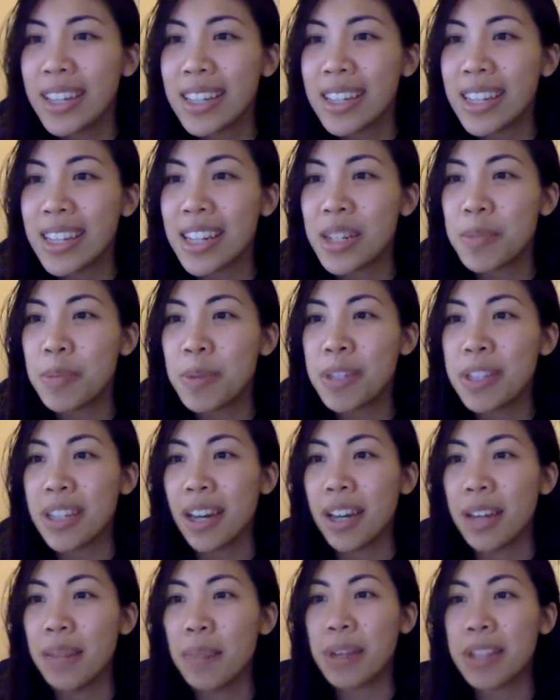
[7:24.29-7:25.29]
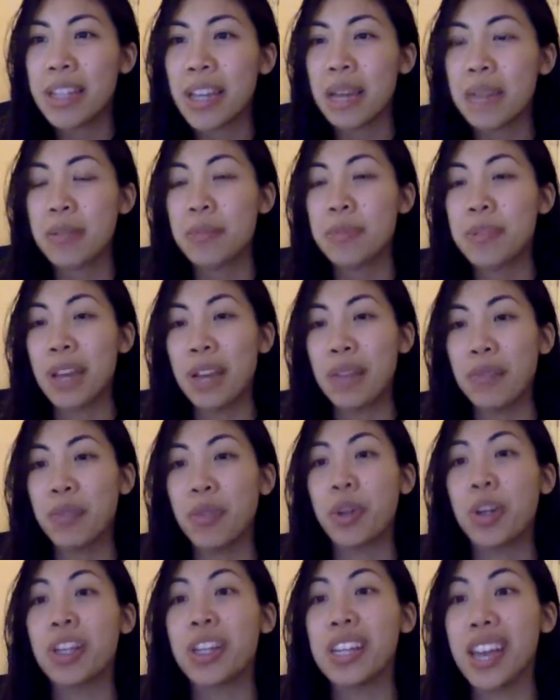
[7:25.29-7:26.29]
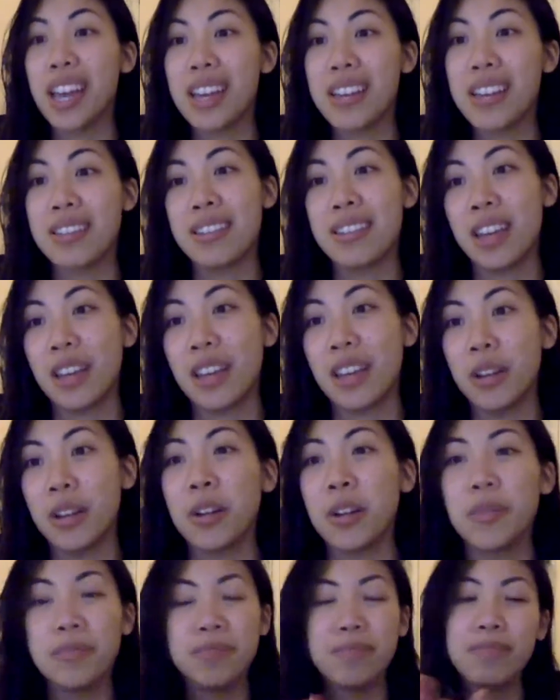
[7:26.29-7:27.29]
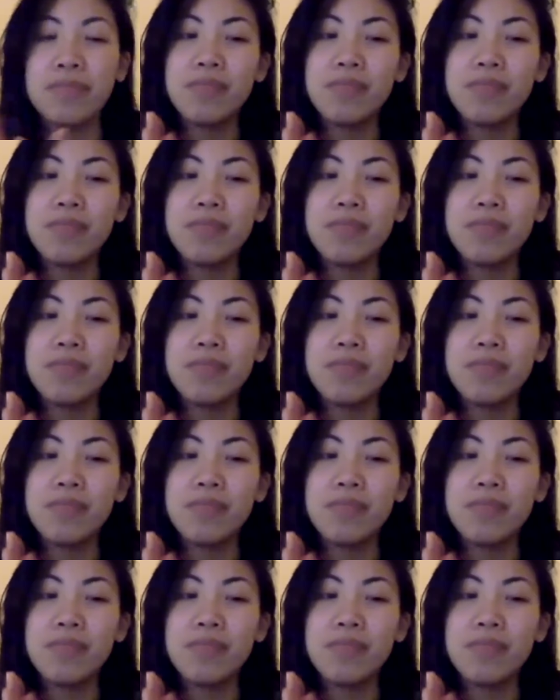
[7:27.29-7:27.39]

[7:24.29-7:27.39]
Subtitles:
Needed to be done, made some time for it. Yes, Taylor.